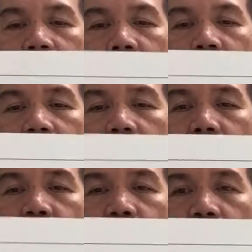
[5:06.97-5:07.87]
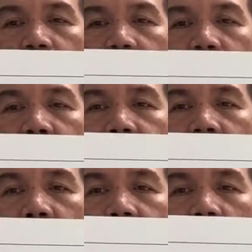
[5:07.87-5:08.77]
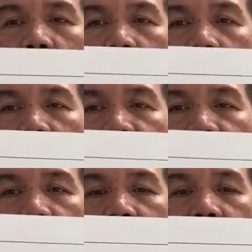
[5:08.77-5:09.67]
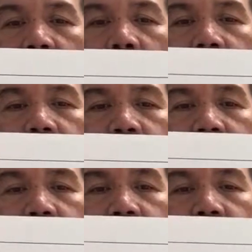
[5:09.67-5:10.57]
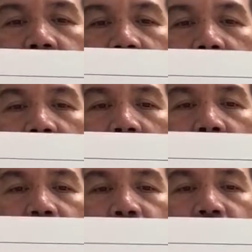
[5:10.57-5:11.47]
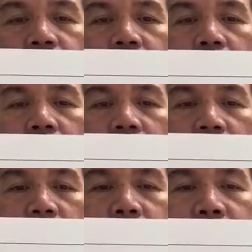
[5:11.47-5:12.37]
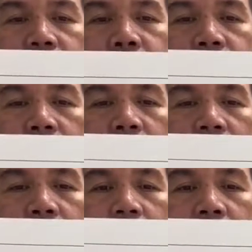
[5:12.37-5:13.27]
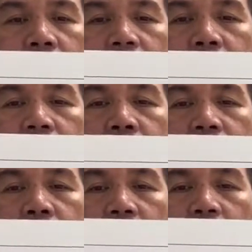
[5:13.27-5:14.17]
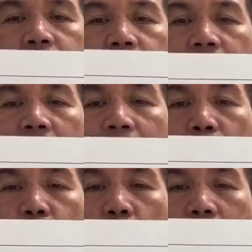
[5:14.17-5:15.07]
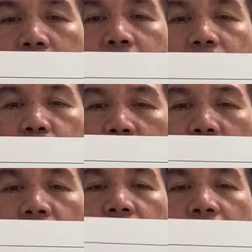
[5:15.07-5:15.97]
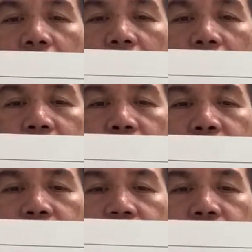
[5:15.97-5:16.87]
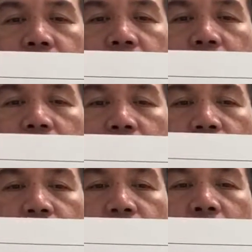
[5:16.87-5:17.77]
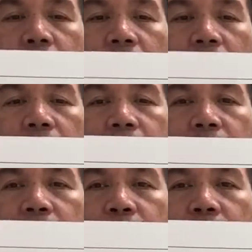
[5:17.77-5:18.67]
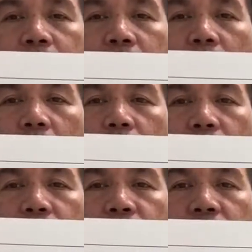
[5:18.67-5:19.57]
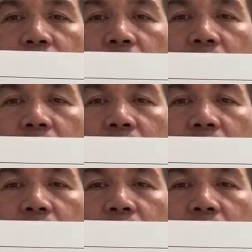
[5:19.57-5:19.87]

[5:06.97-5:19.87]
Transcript: The number one, you write orange. Number two, blue. Number three, number one, green. Number two, blue. Number three, orange.